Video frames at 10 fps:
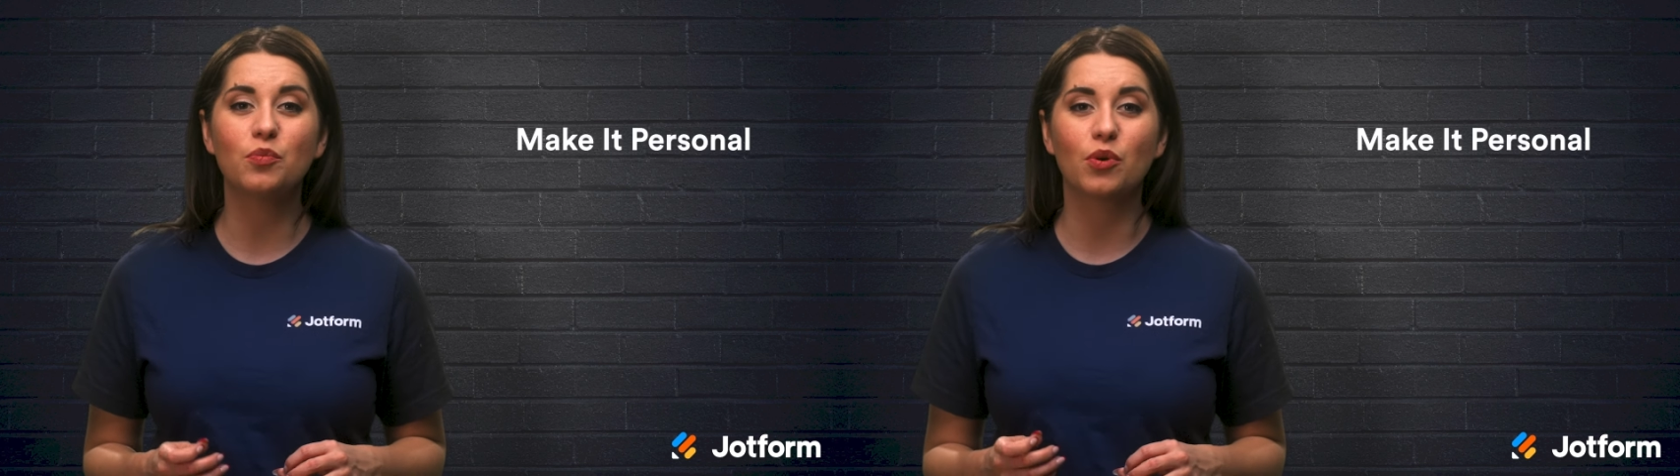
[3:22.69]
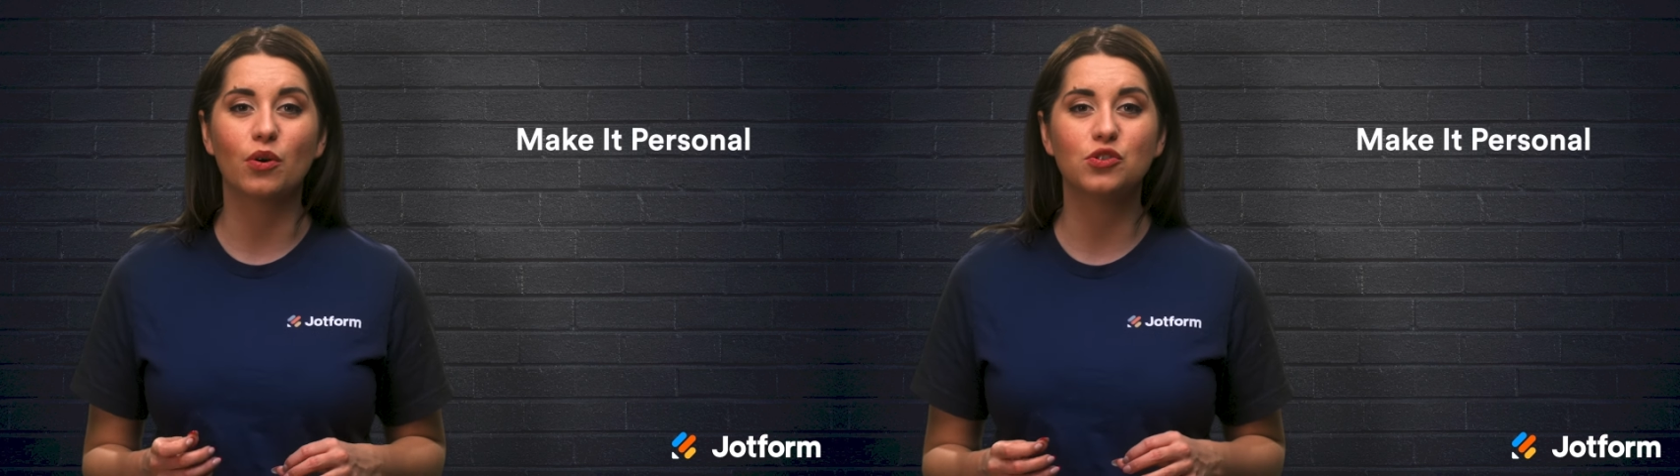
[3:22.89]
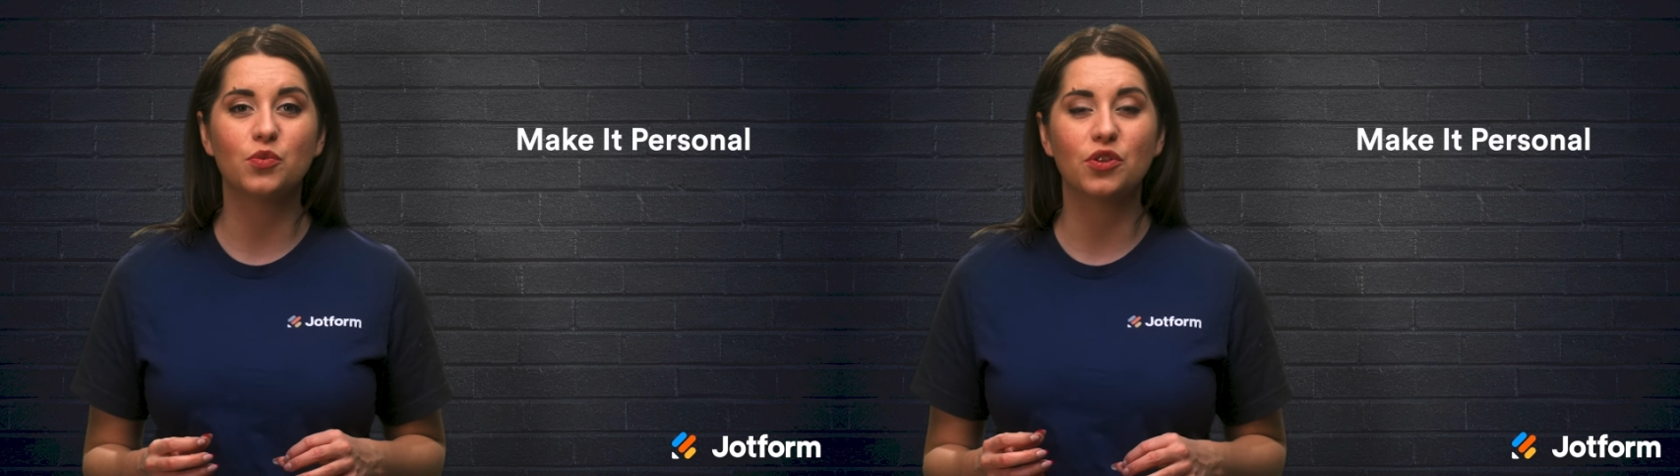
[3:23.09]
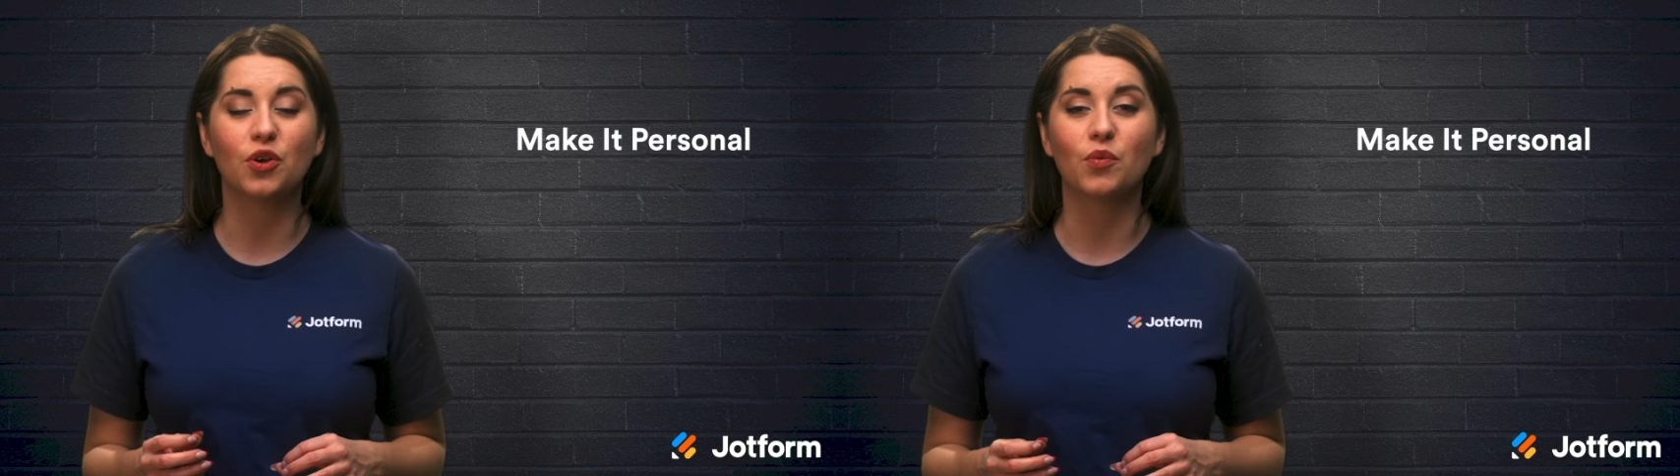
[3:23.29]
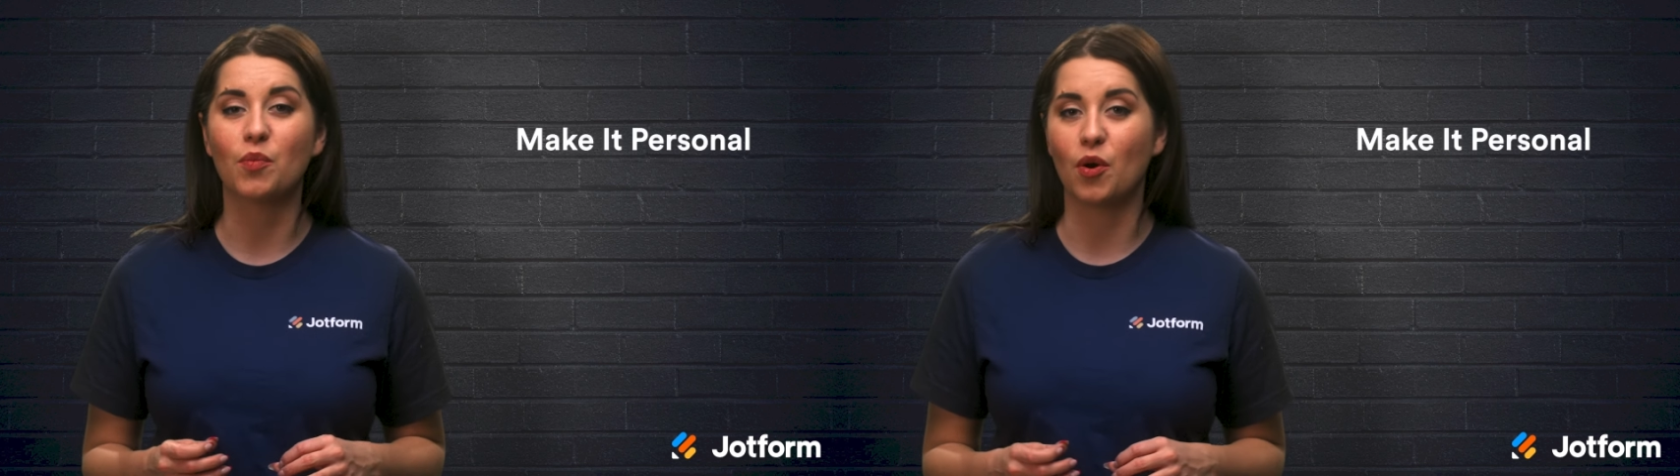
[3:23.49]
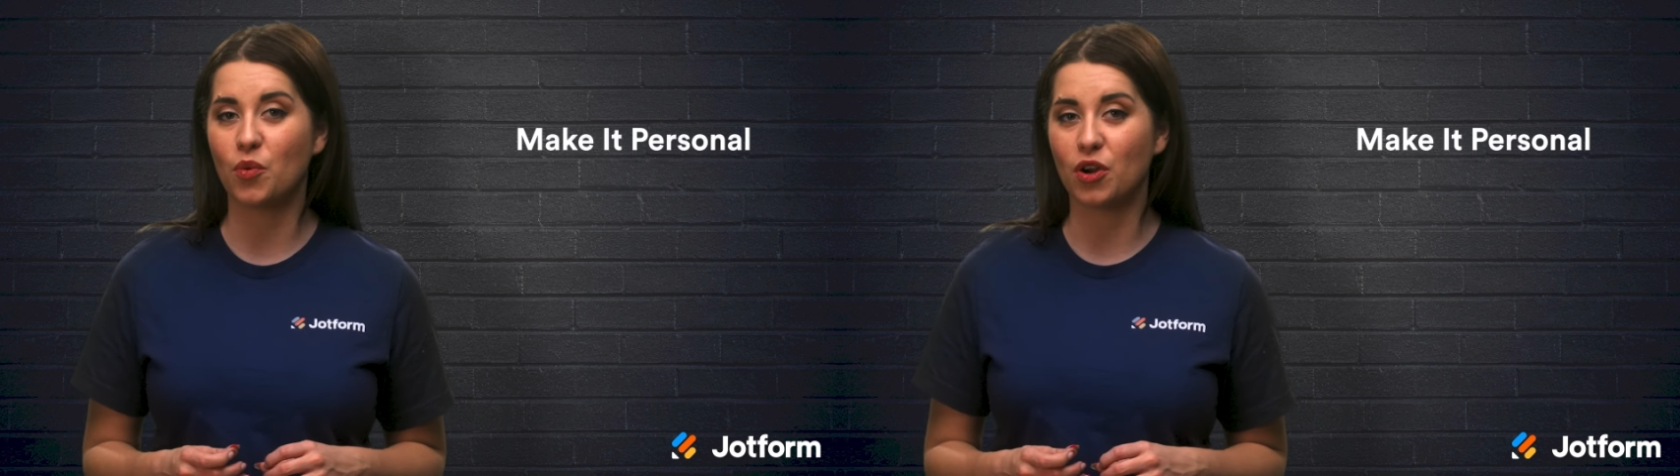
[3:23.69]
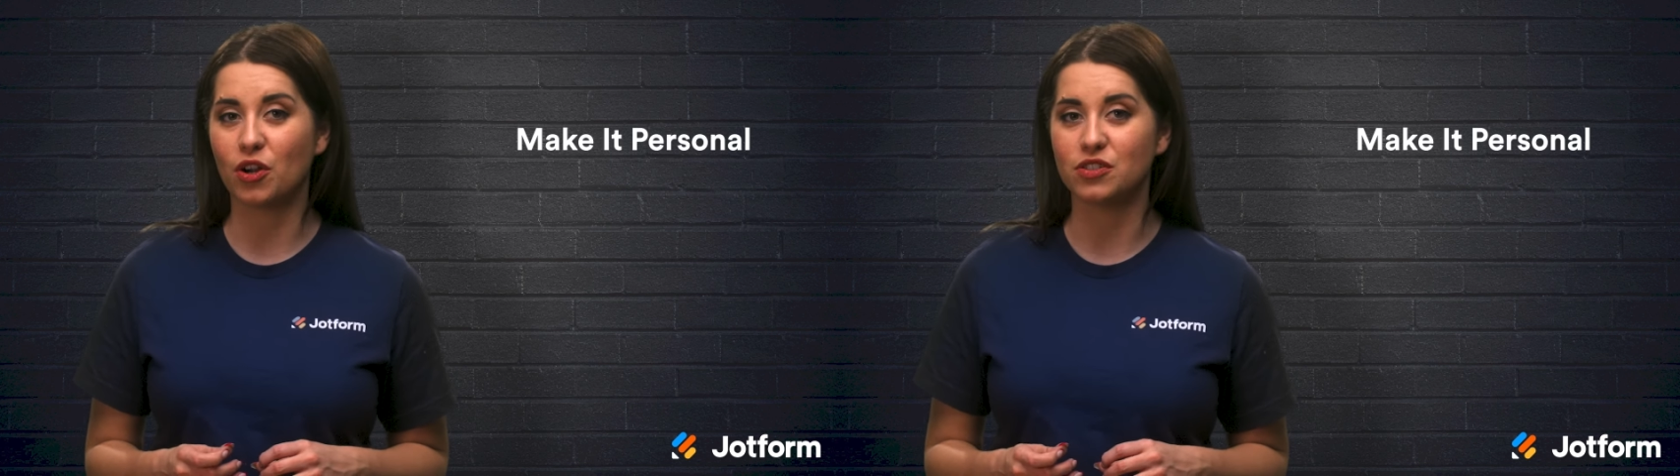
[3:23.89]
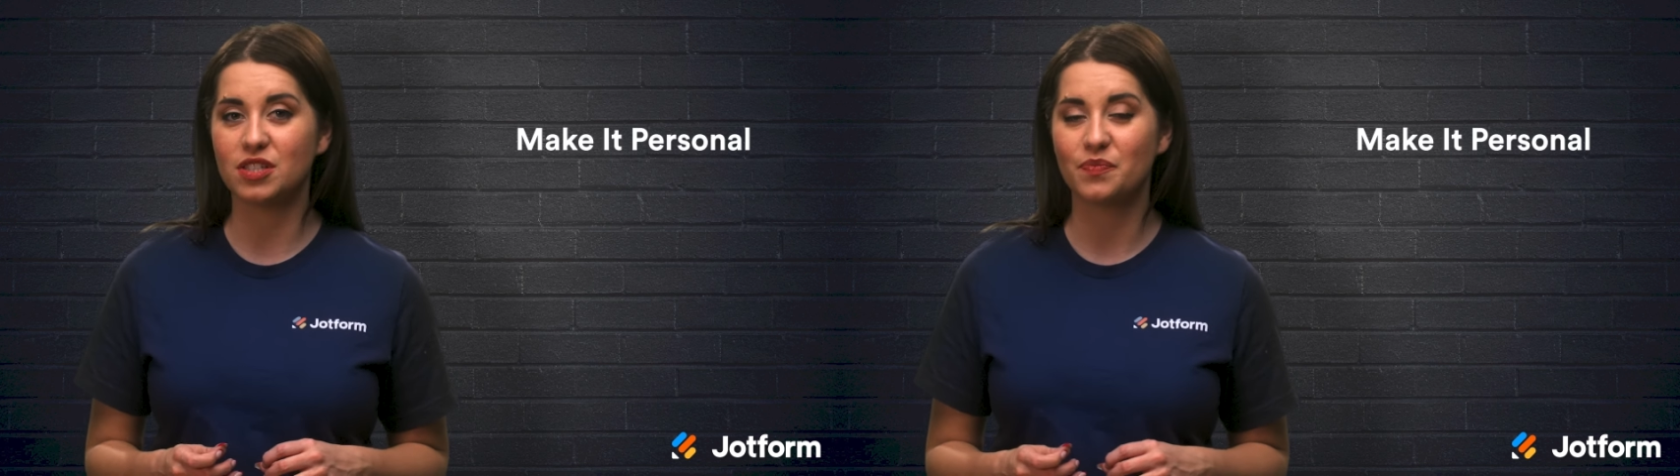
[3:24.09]
approach with your remote
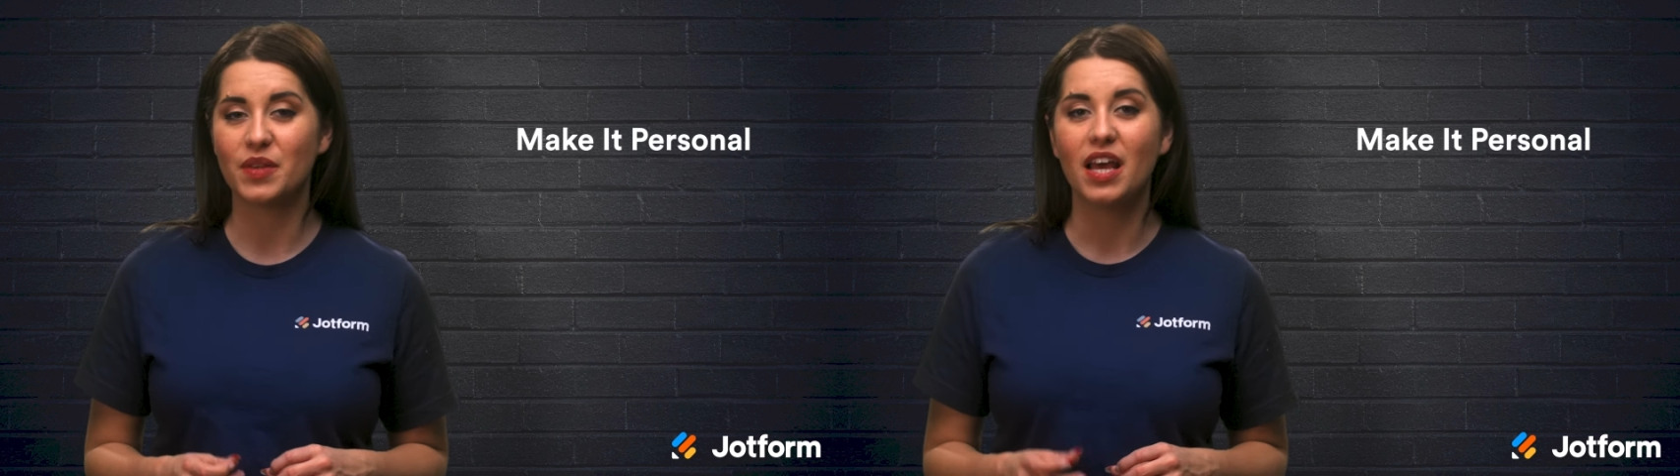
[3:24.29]
workers.